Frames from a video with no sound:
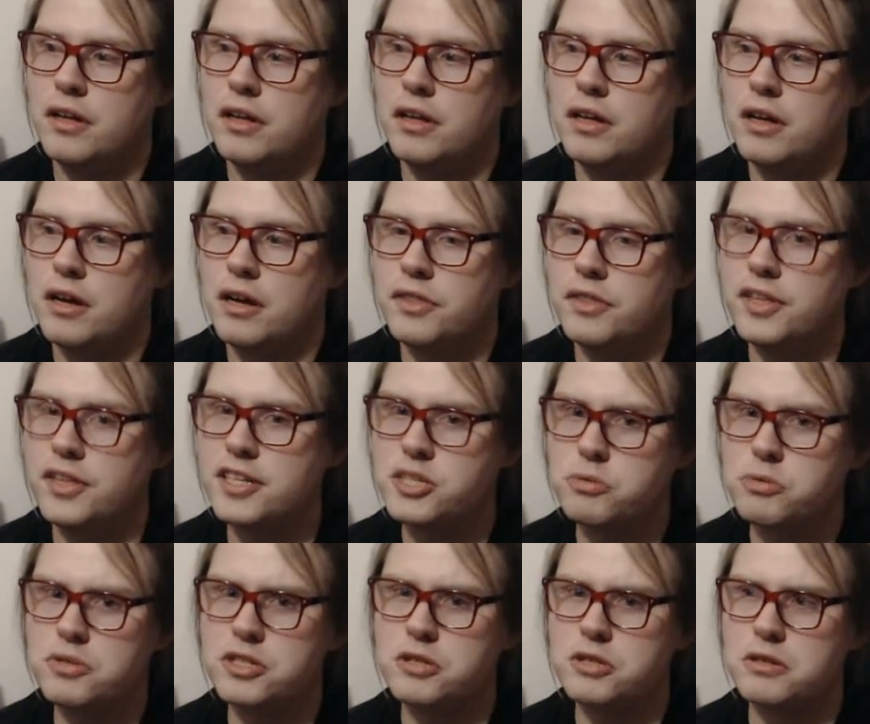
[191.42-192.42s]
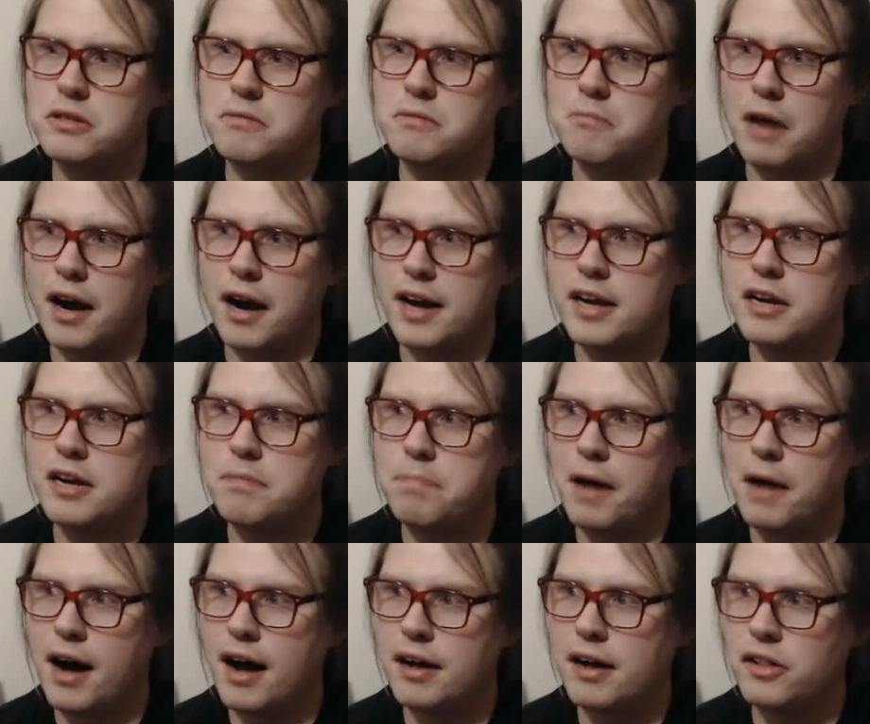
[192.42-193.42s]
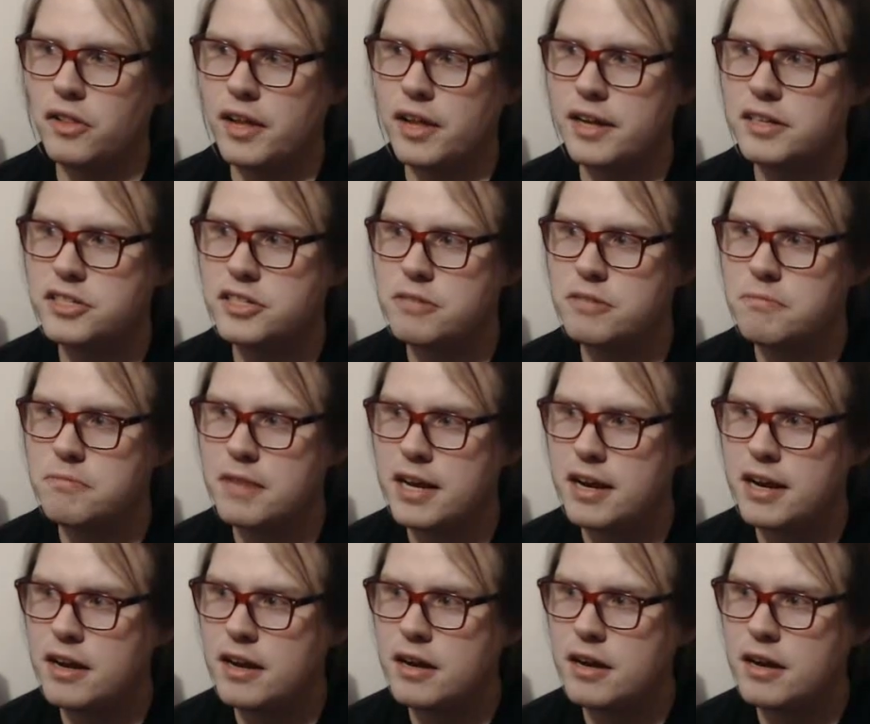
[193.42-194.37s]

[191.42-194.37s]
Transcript: This was mind-boggling to me,